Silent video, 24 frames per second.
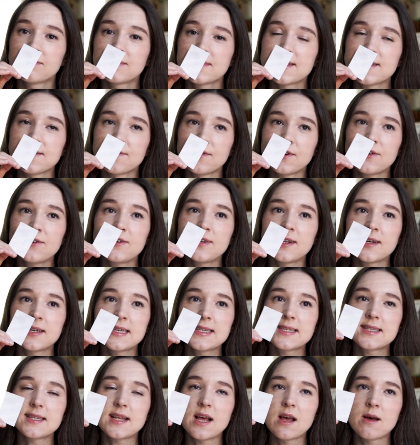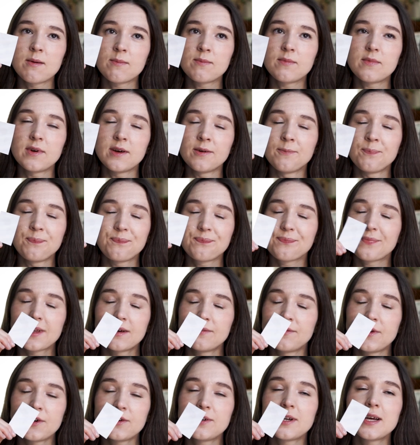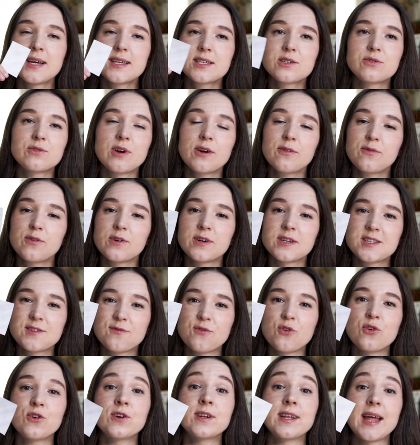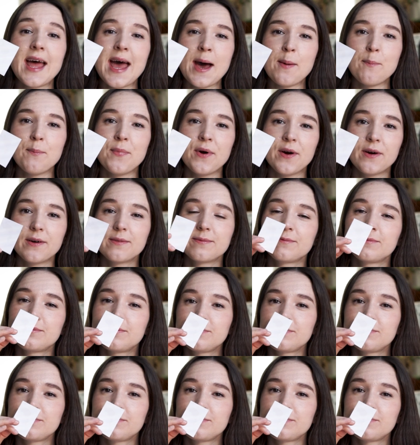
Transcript: It's a very nice reference for an amber.